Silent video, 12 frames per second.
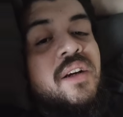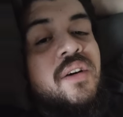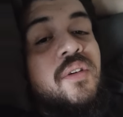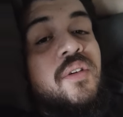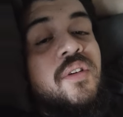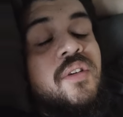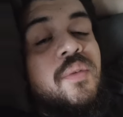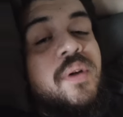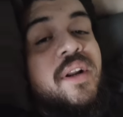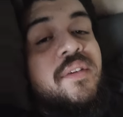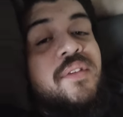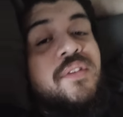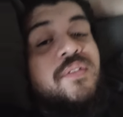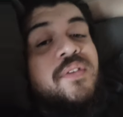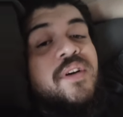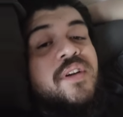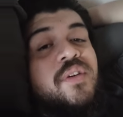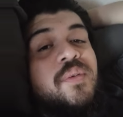Or whatever the
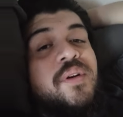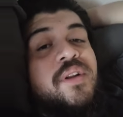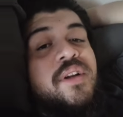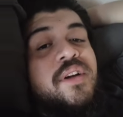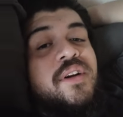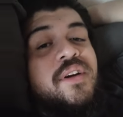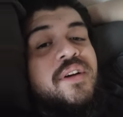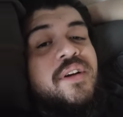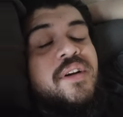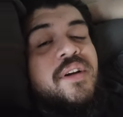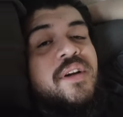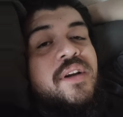fuck you want to hear.